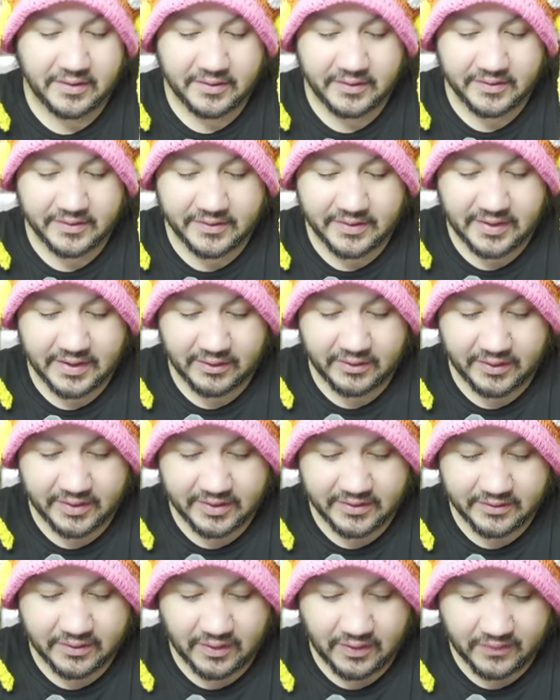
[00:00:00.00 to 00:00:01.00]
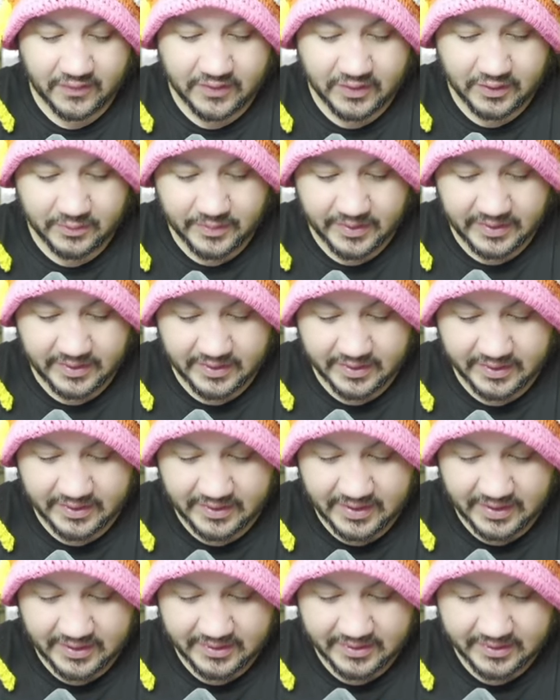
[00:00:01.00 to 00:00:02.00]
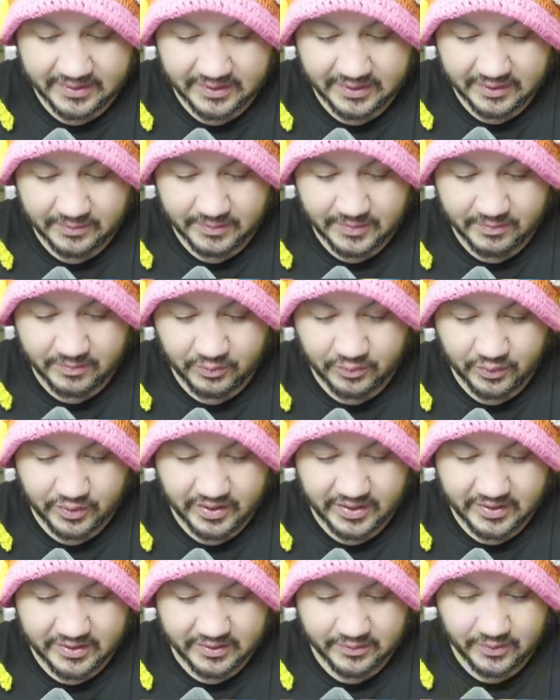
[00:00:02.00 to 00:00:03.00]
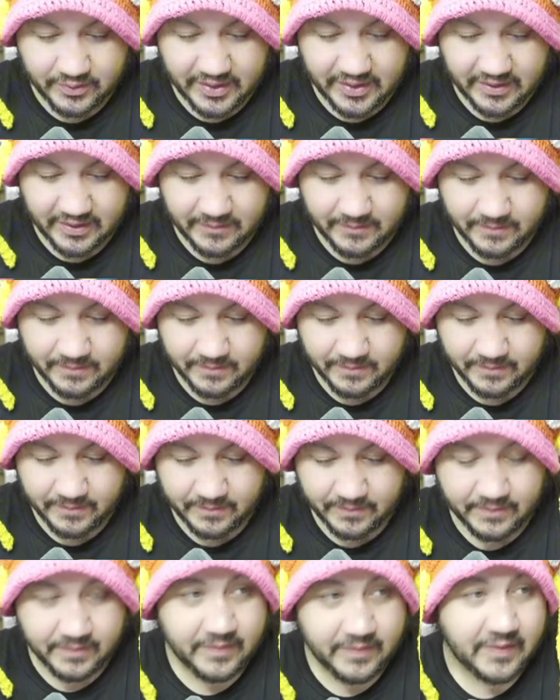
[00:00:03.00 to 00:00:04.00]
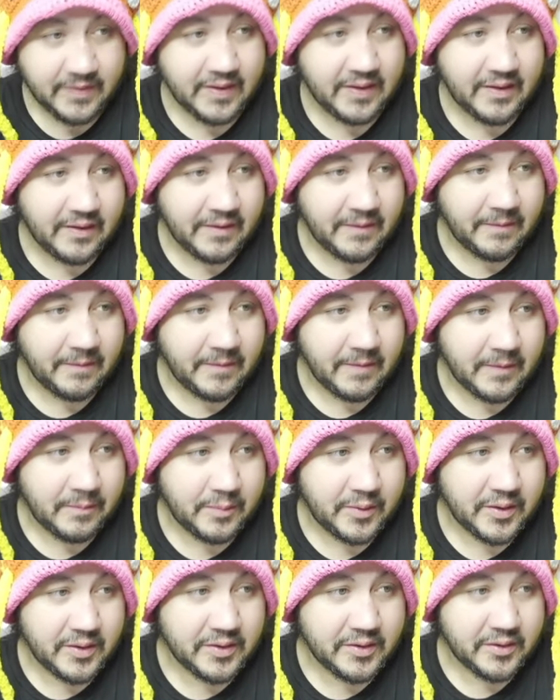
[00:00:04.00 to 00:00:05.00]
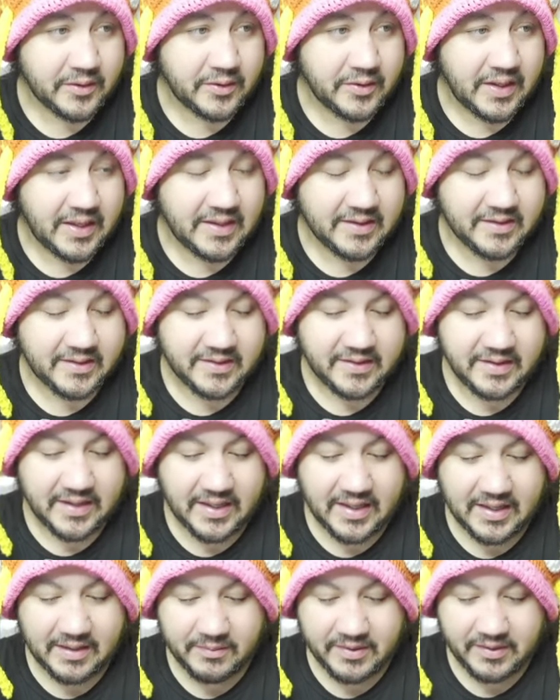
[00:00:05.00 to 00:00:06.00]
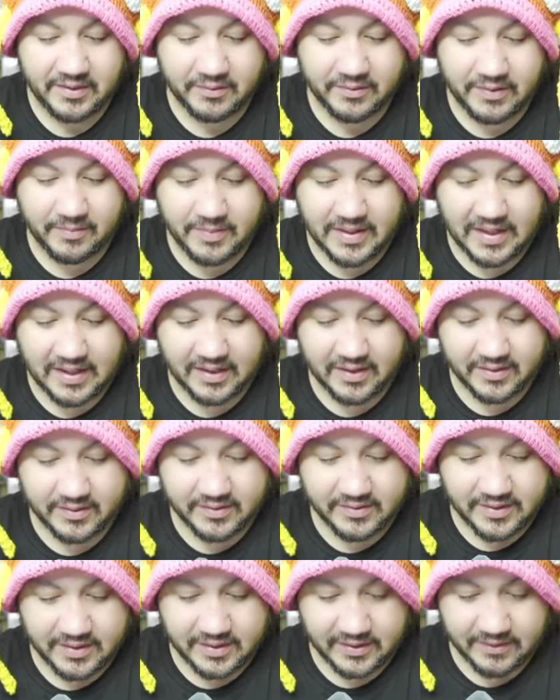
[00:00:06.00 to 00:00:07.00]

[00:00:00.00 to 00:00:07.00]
is off a little bit. Look like it's a little bit more this way. Pretty sure you guys can see that. Let me see what the back looks like.